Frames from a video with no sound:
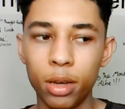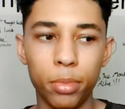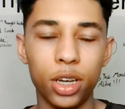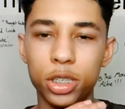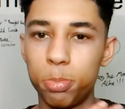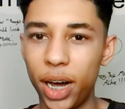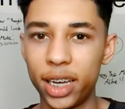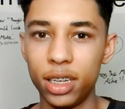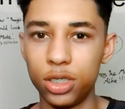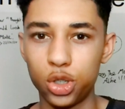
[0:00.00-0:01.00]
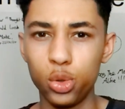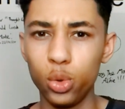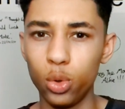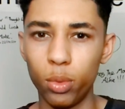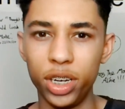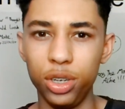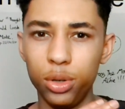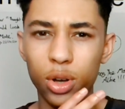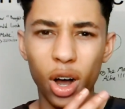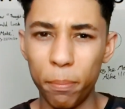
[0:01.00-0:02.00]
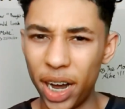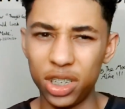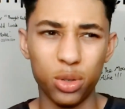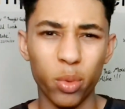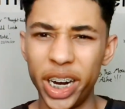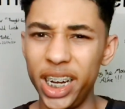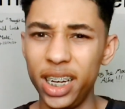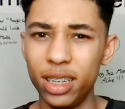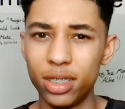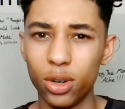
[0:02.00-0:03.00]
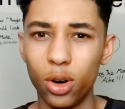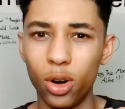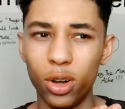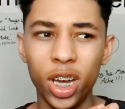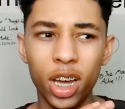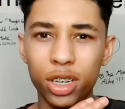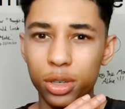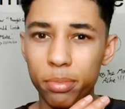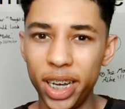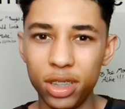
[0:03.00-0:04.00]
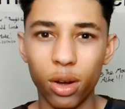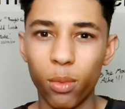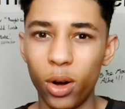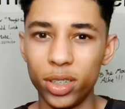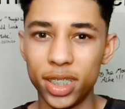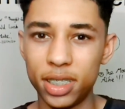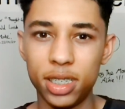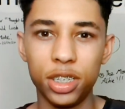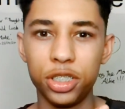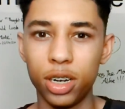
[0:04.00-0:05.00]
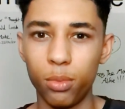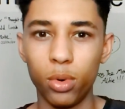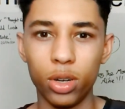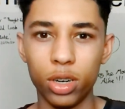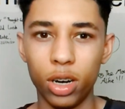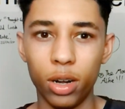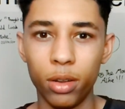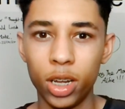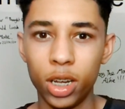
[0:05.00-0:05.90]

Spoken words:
Because back in school, when you got a bad grade or you made the wrong decision and whatnot,